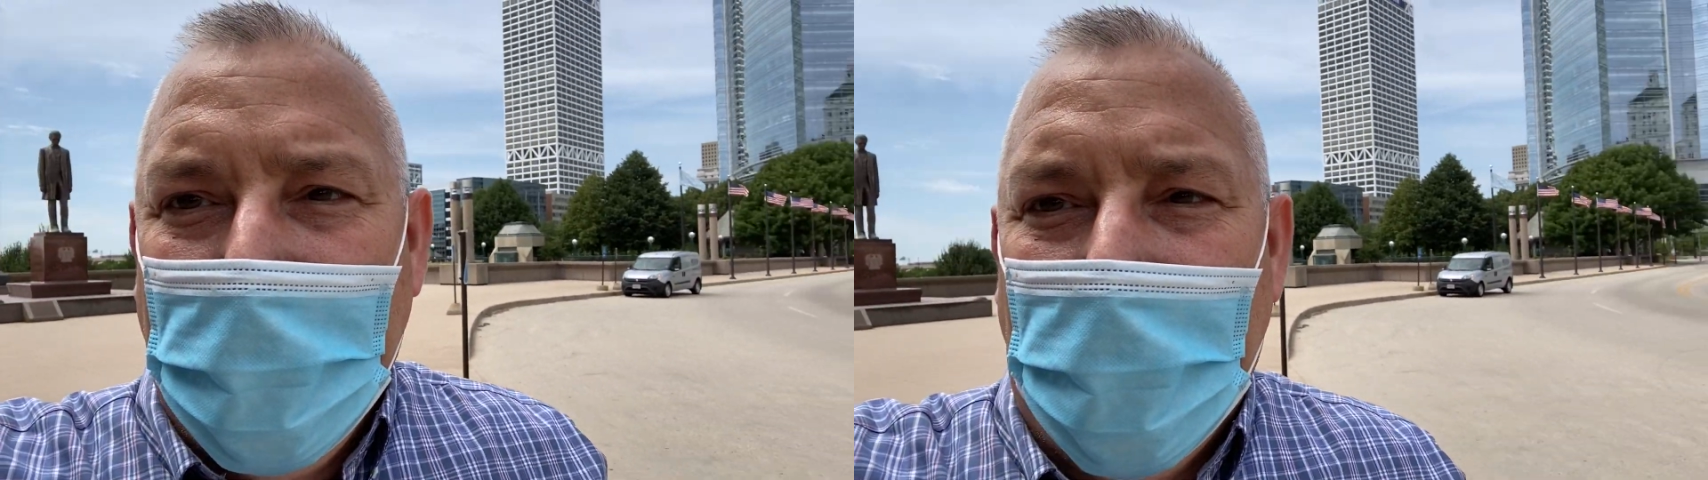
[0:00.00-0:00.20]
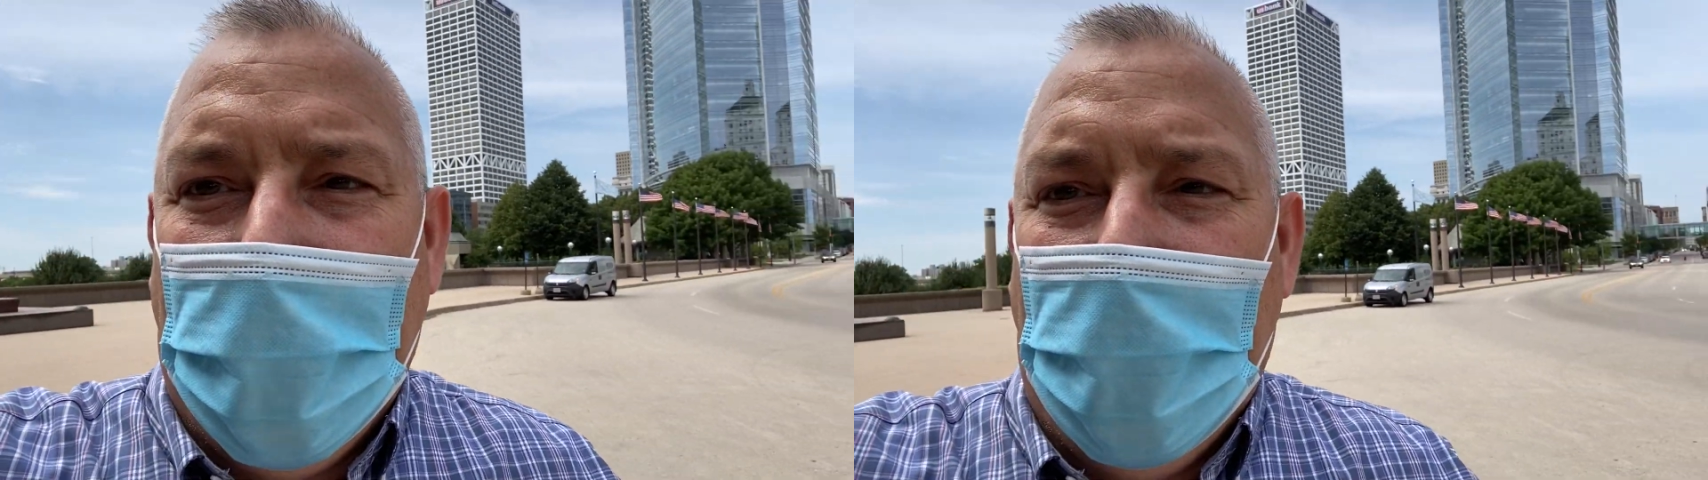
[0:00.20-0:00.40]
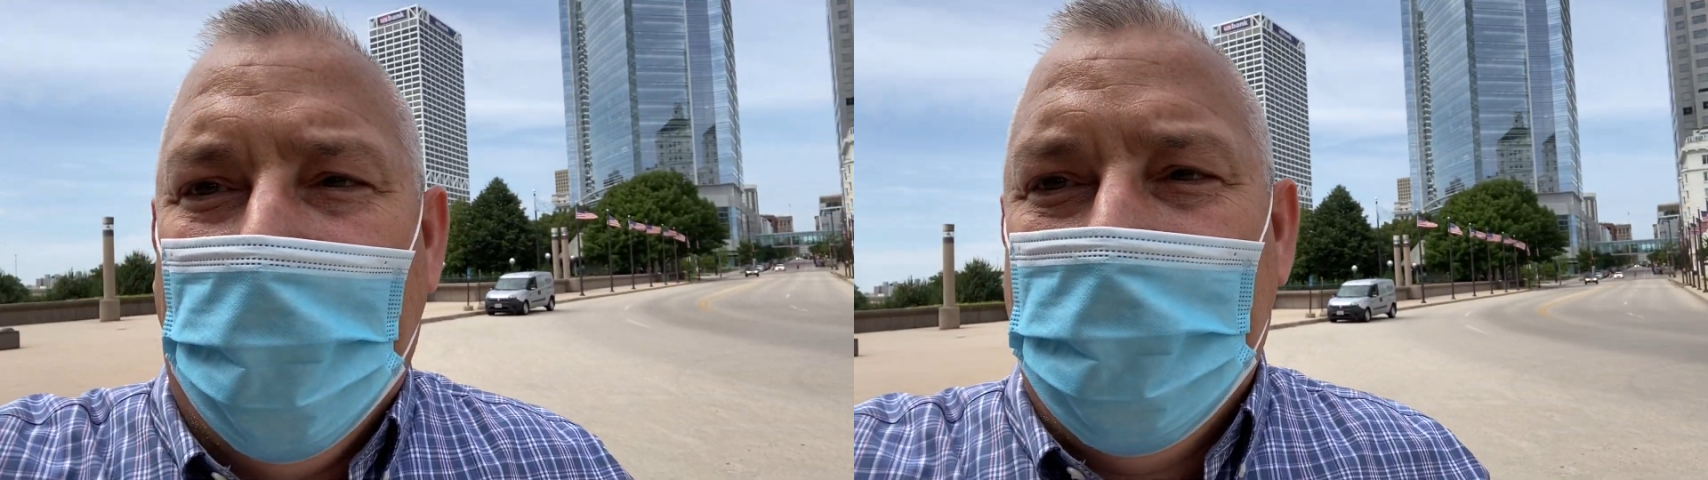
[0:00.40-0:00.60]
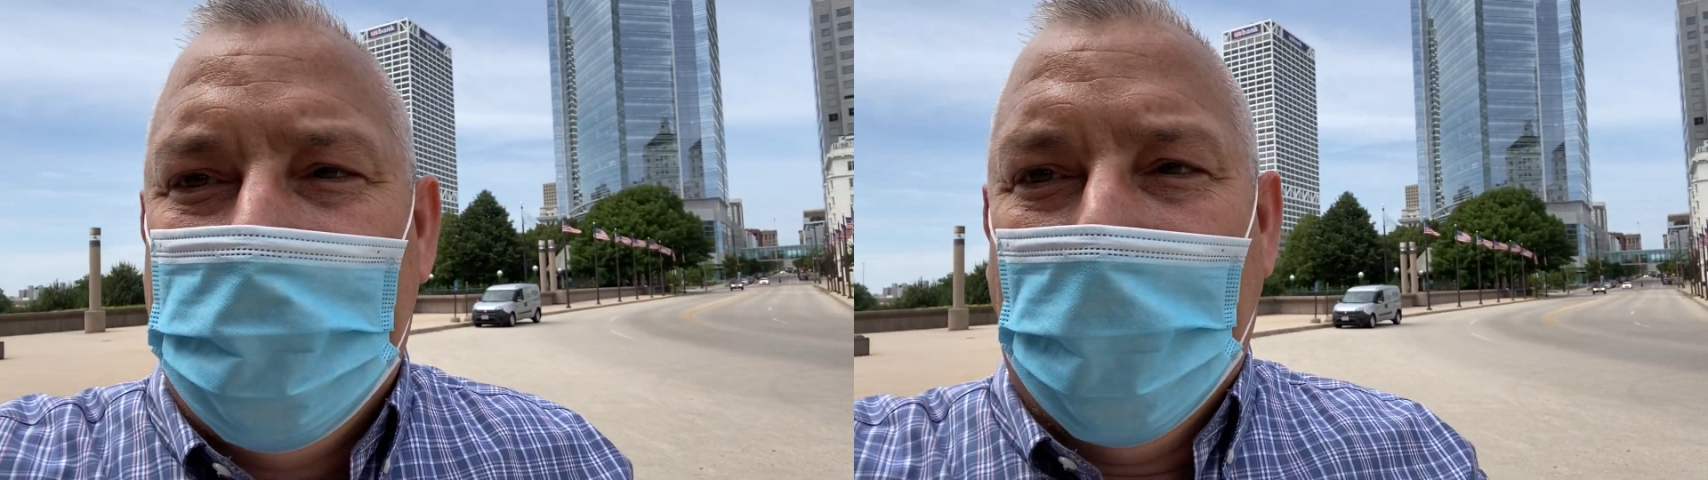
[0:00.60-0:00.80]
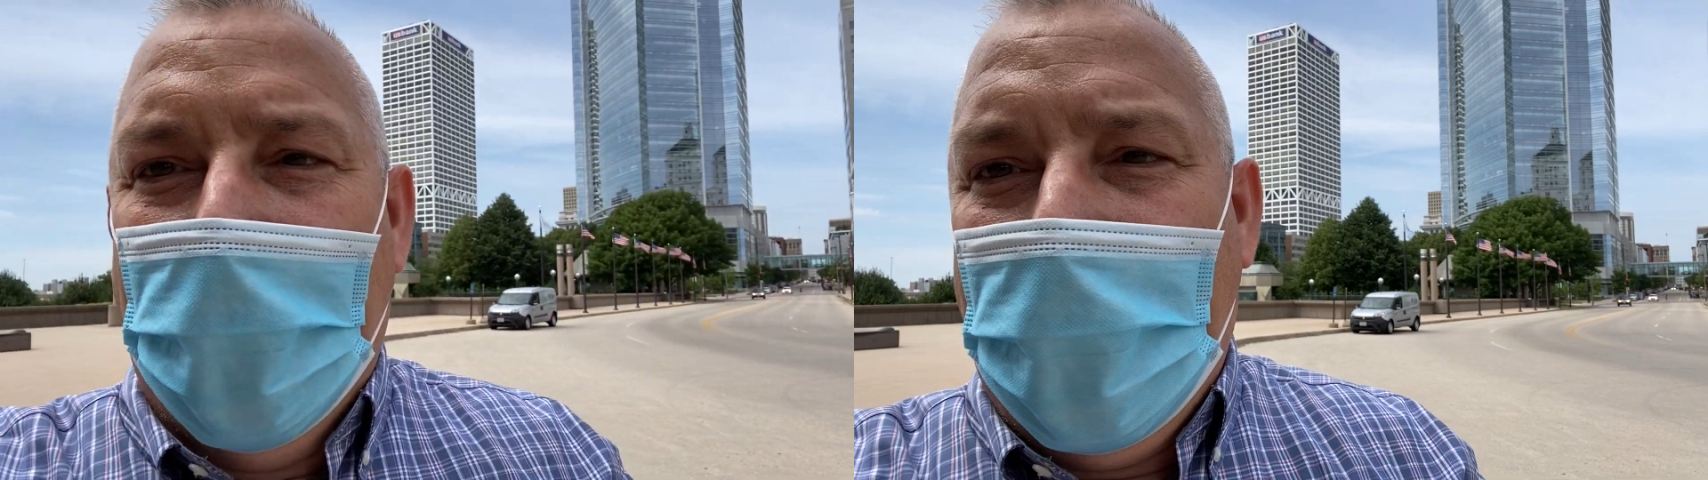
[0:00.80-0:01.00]
Well,
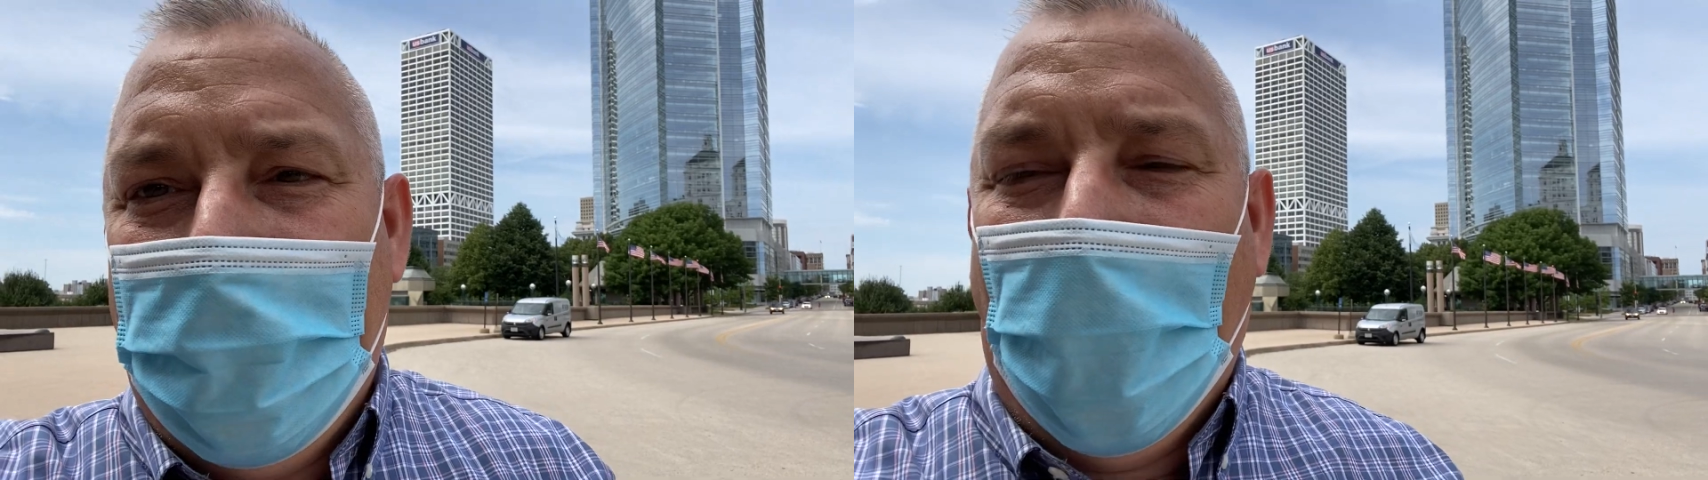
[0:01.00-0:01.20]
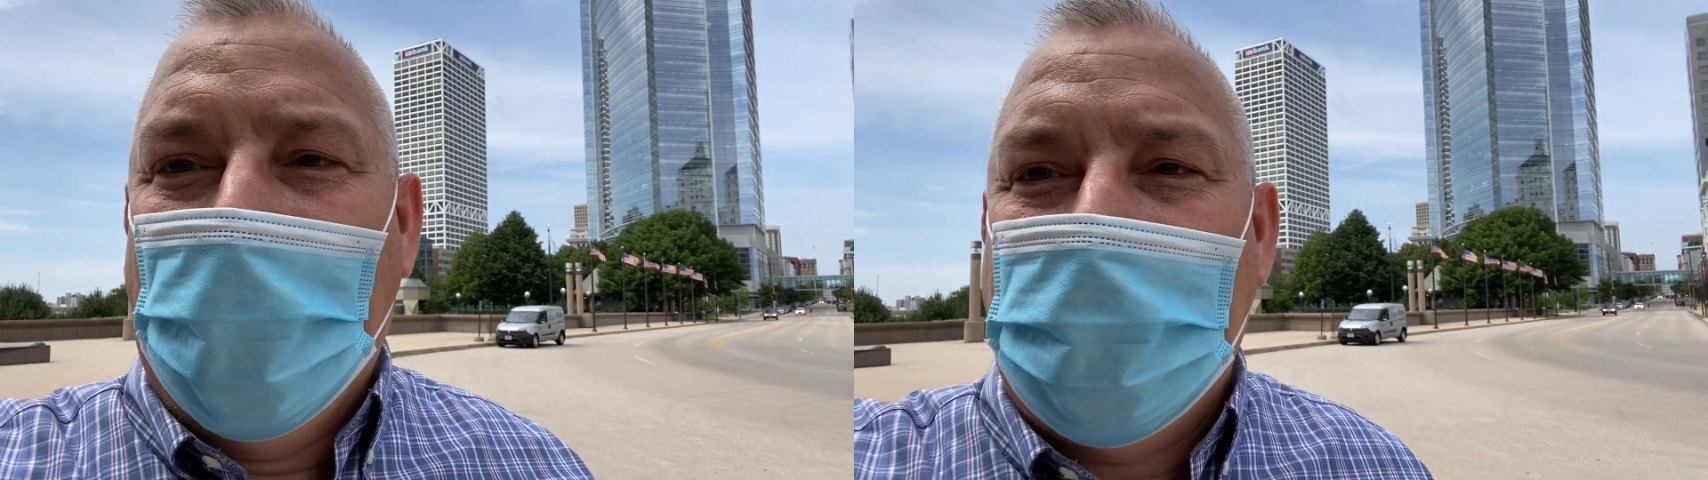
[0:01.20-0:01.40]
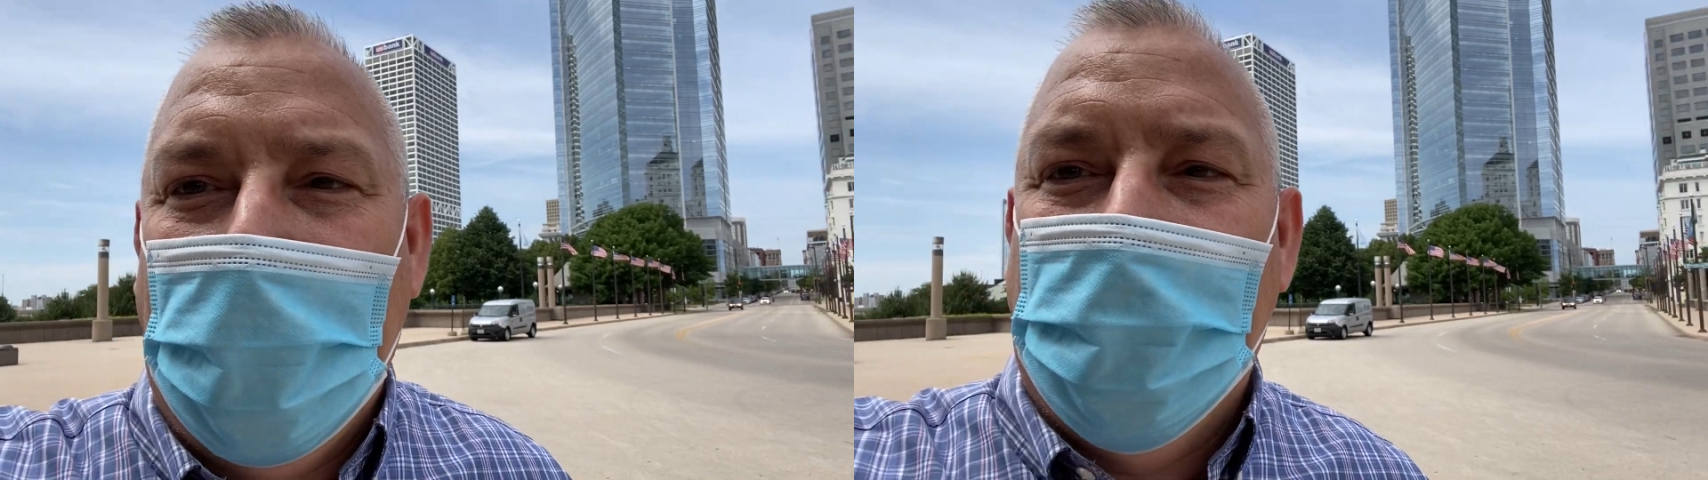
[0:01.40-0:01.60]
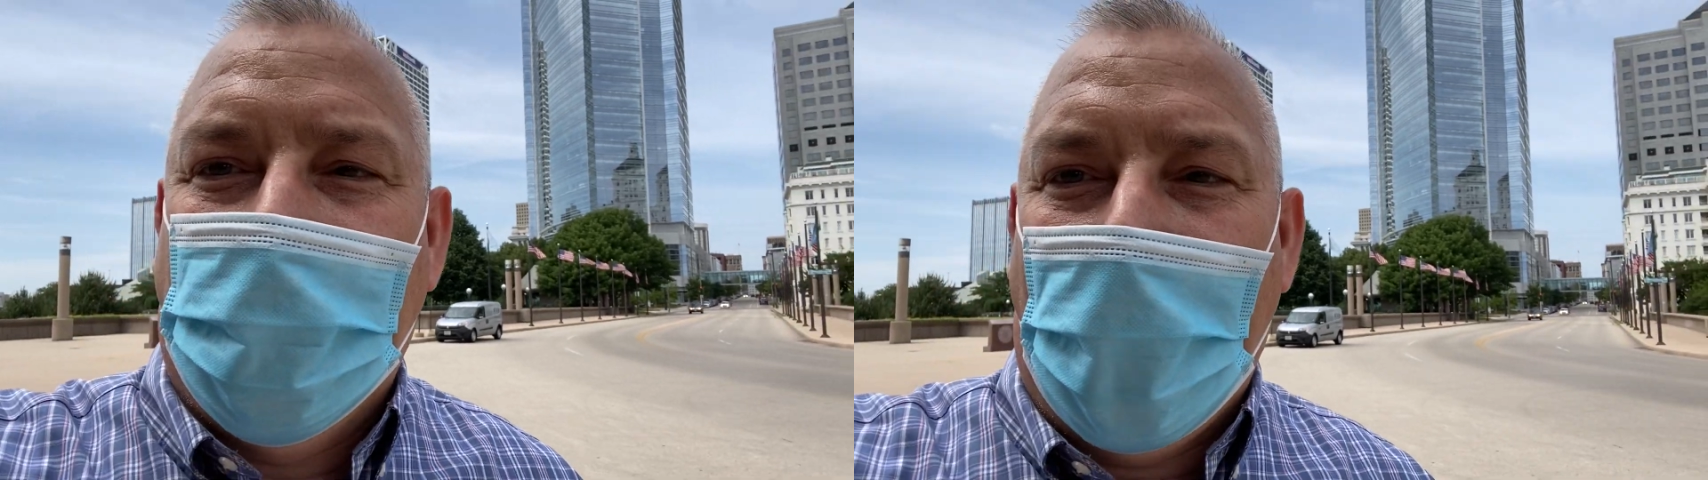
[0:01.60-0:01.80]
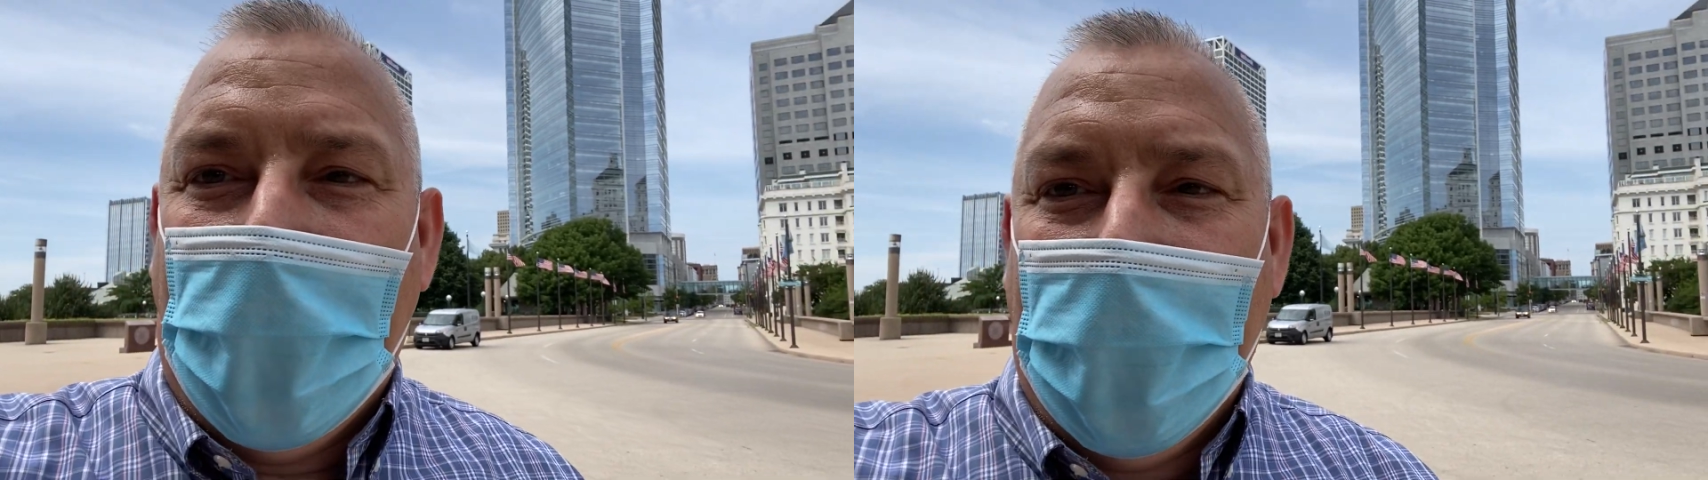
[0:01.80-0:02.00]
today, 14
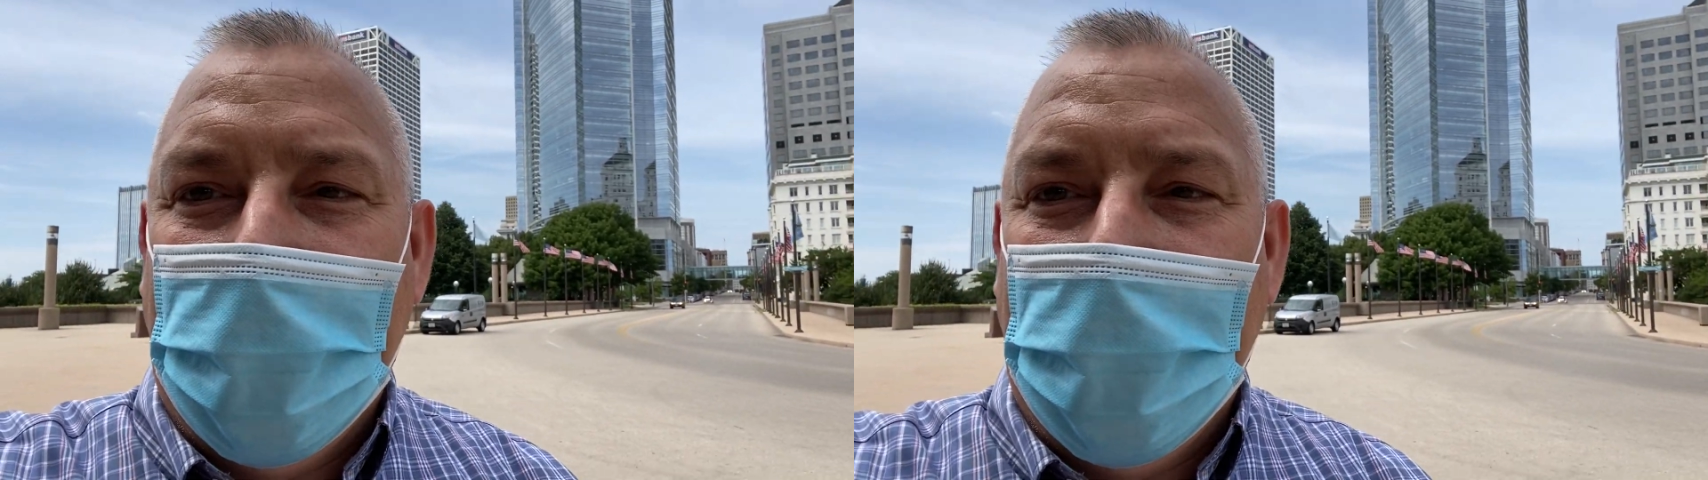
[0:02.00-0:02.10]
July,